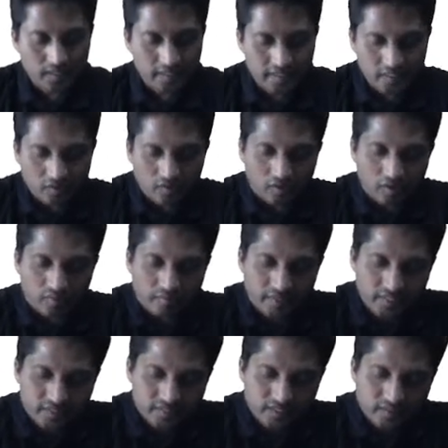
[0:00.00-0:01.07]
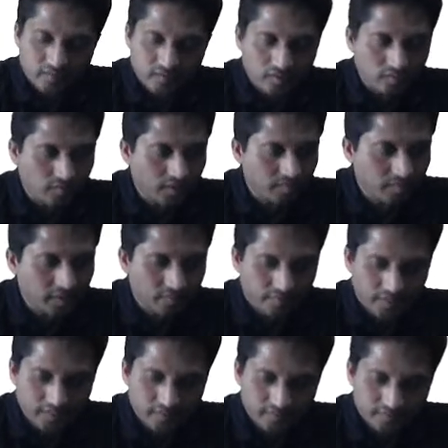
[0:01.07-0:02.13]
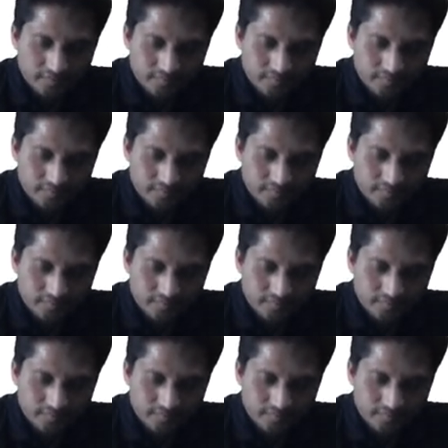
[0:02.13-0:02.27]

get log y is equal to 1 by y